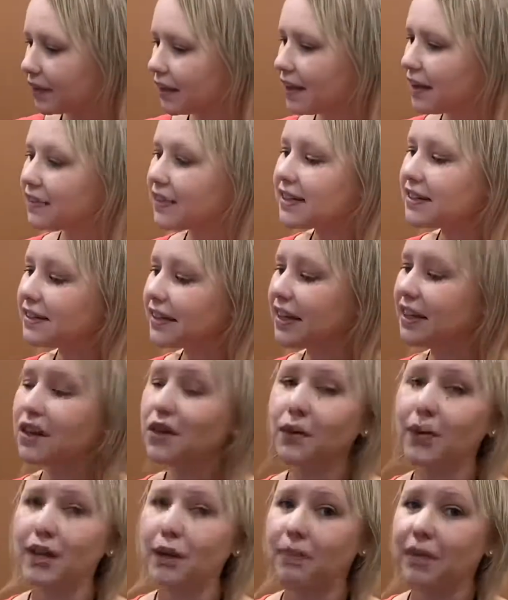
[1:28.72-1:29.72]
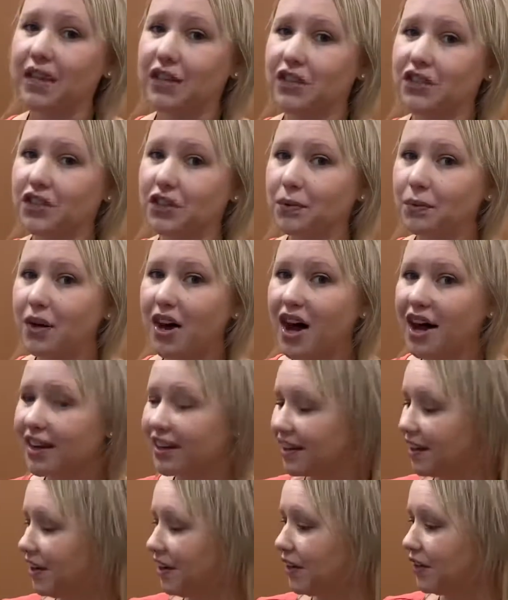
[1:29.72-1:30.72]
Let's take a quick picture walk
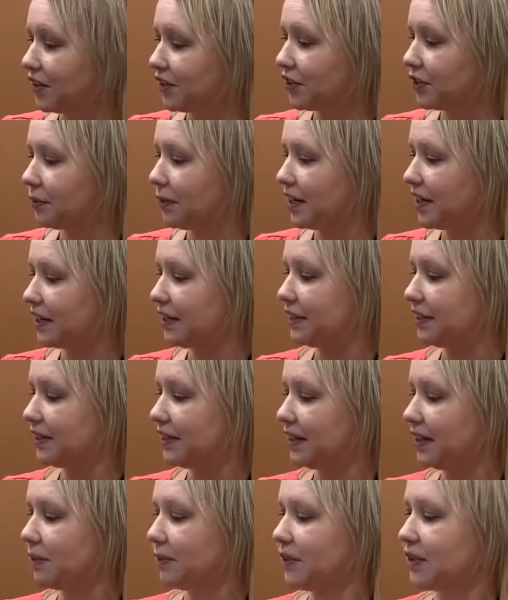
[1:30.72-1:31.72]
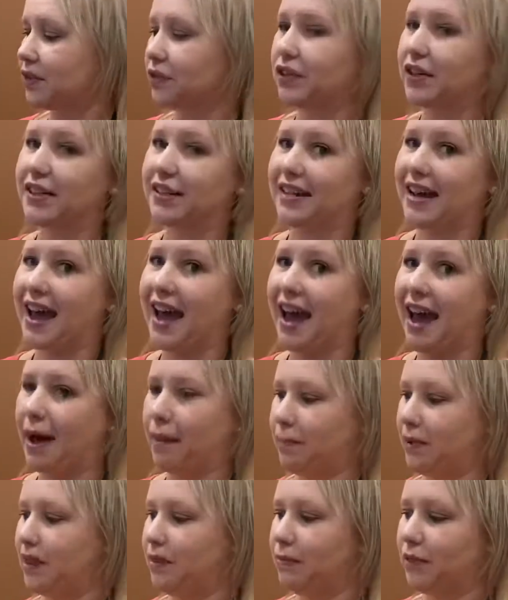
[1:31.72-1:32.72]
so we can see what's going to
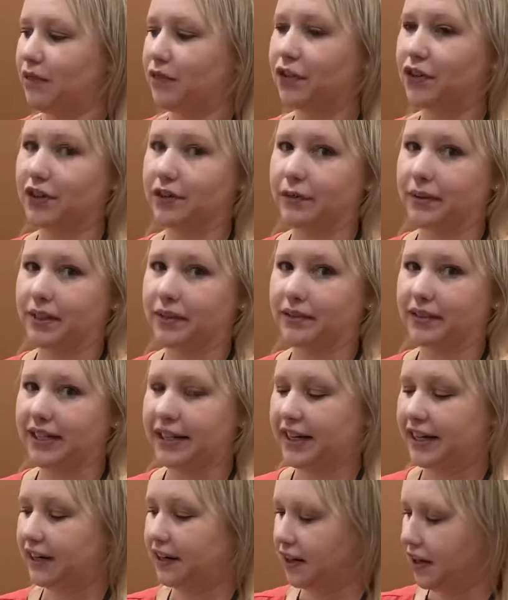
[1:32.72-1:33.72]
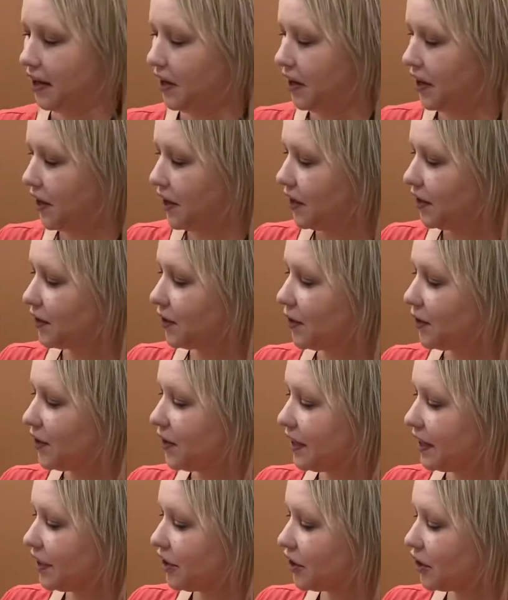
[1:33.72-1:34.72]
happen before we read. So
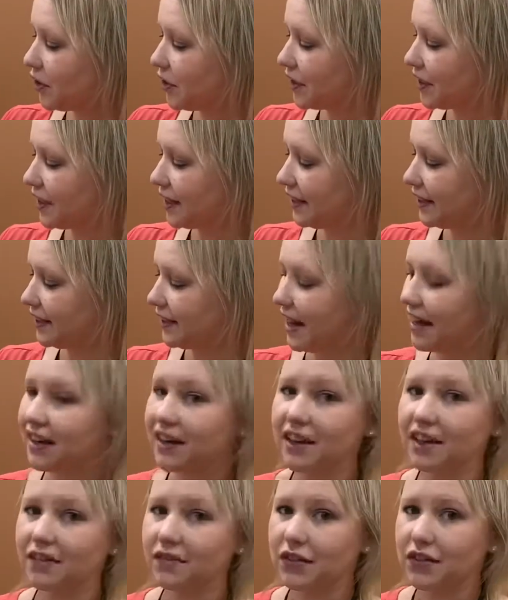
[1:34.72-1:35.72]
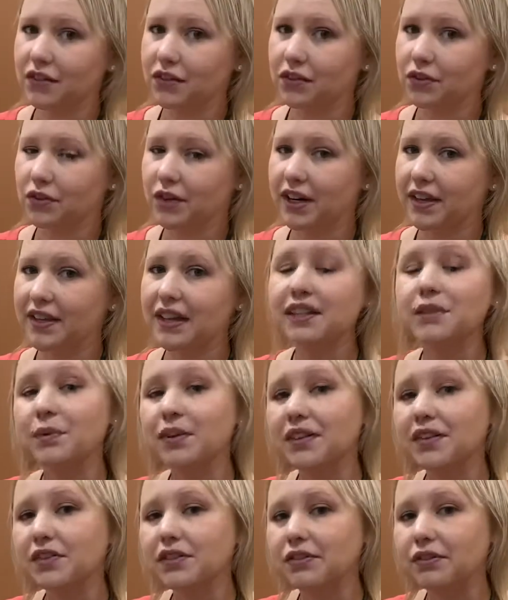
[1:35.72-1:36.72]
this shows the setting of the story. That's where
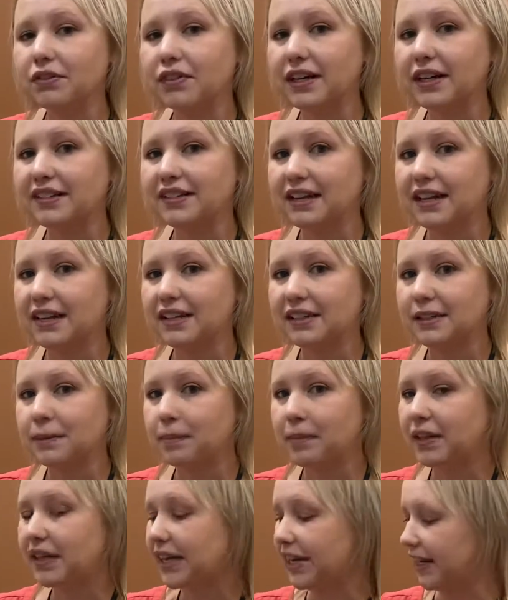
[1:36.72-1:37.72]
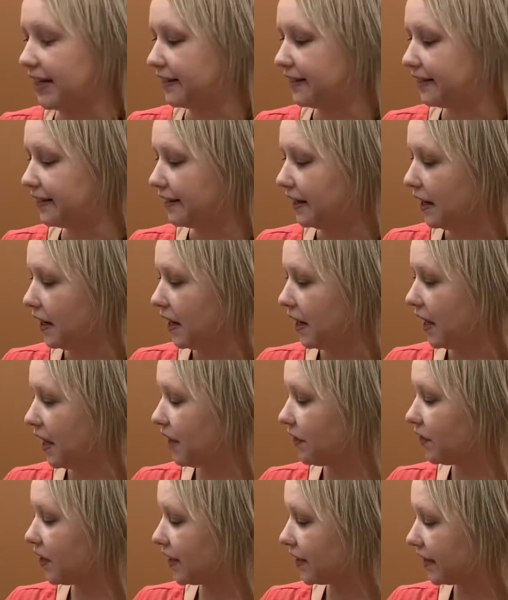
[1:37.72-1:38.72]
the story takes place.
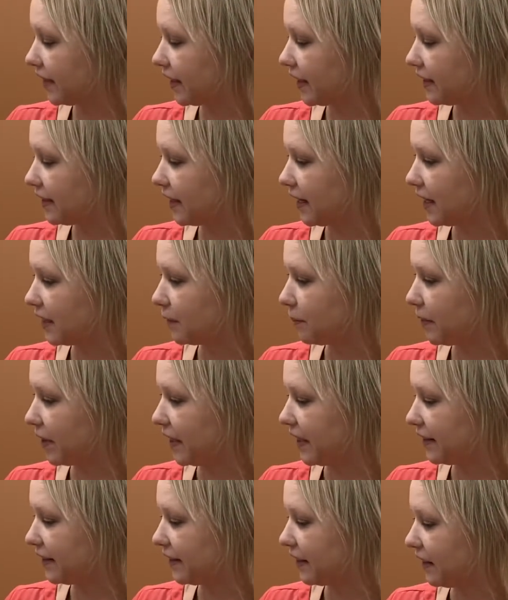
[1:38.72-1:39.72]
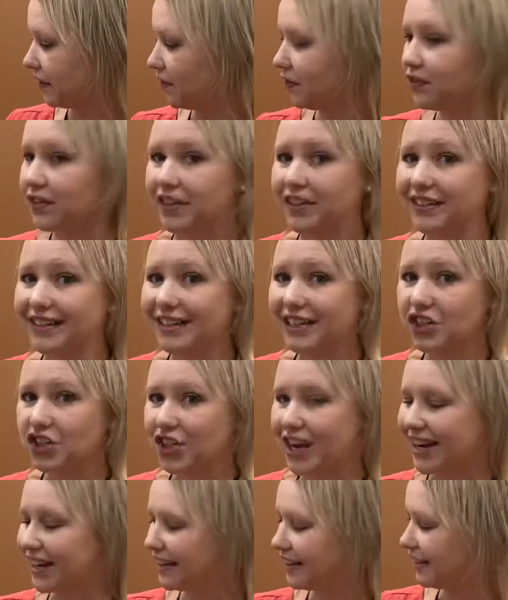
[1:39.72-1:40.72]
It looks like it takes place in a village.
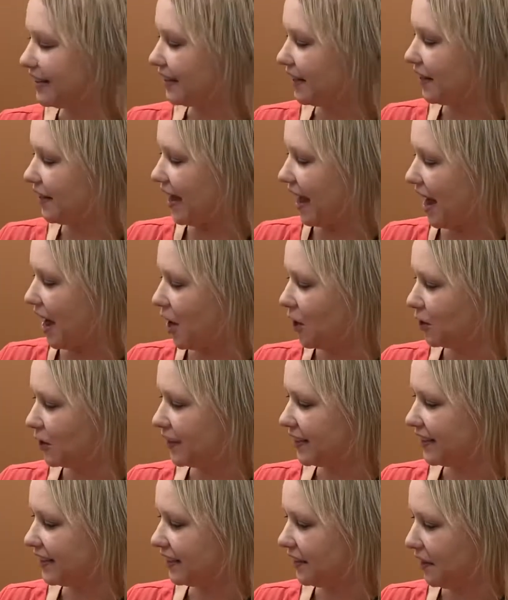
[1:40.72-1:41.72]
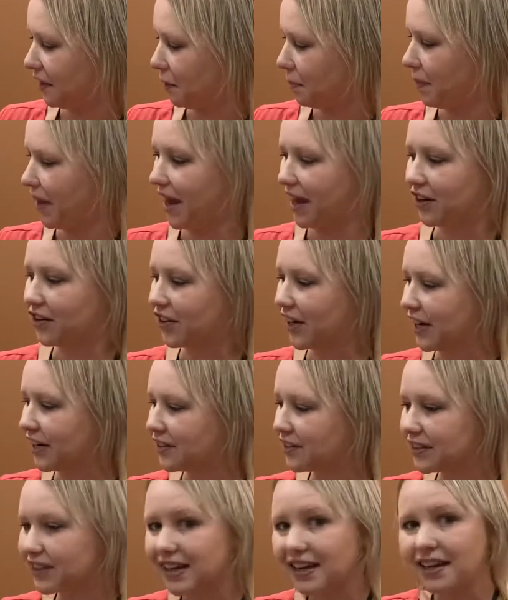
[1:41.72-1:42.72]
I can see the houses in the
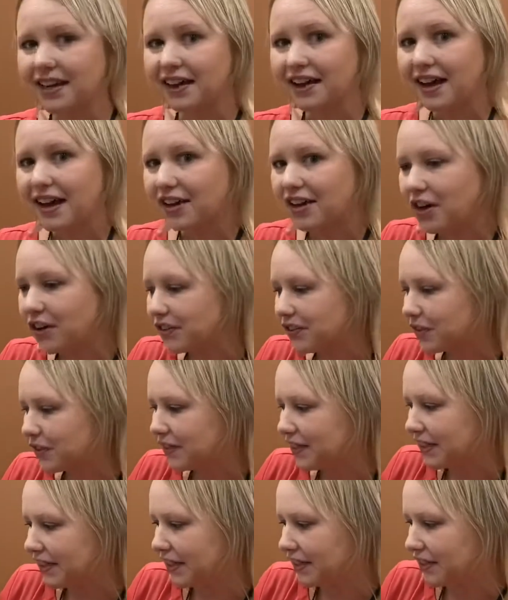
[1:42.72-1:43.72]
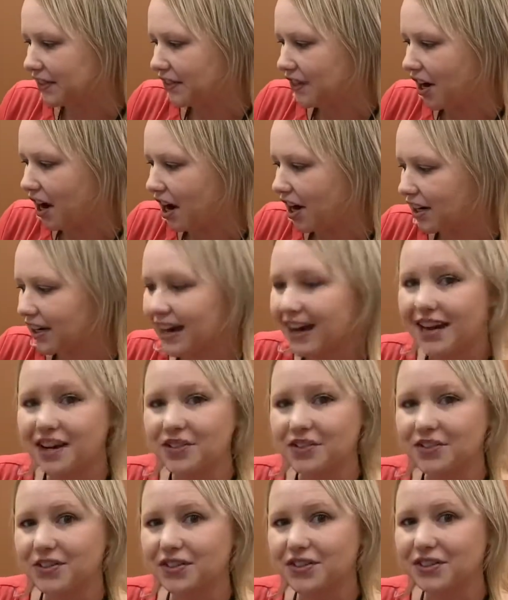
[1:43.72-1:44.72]
background. I also see a dog
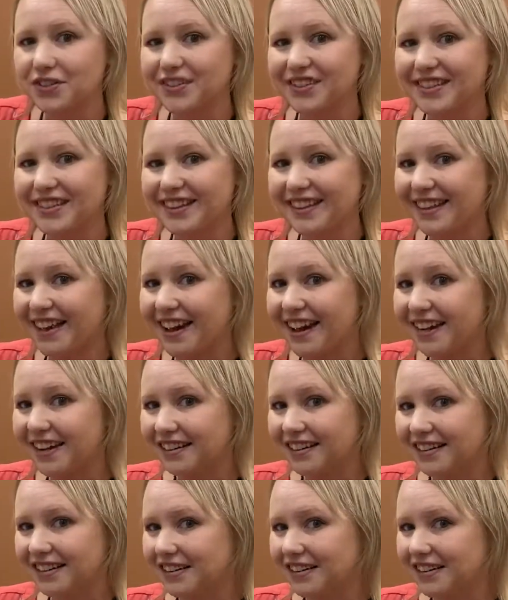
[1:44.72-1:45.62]
house. Do you see that?